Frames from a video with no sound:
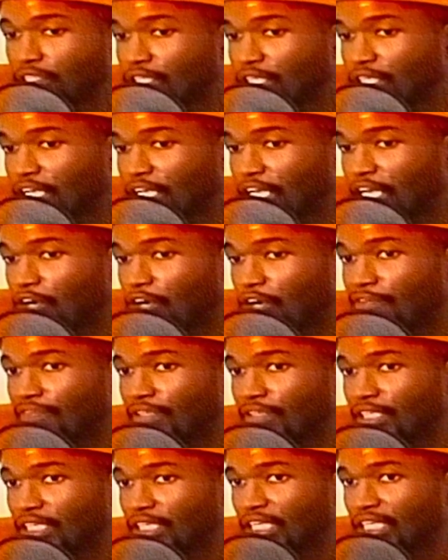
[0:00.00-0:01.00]
And hopefully
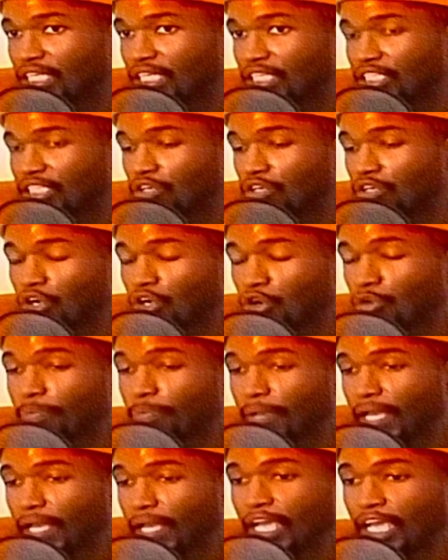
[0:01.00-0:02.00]
that it don't go
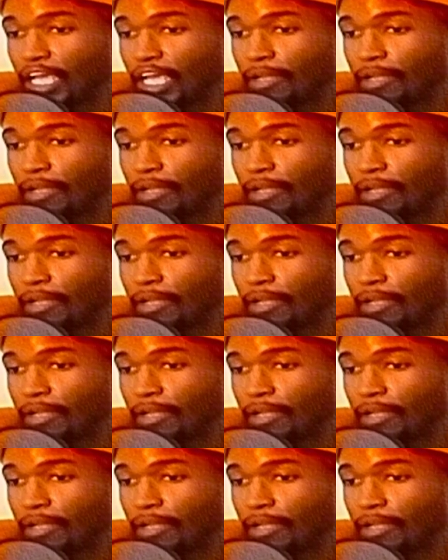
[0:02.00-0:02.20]
bad,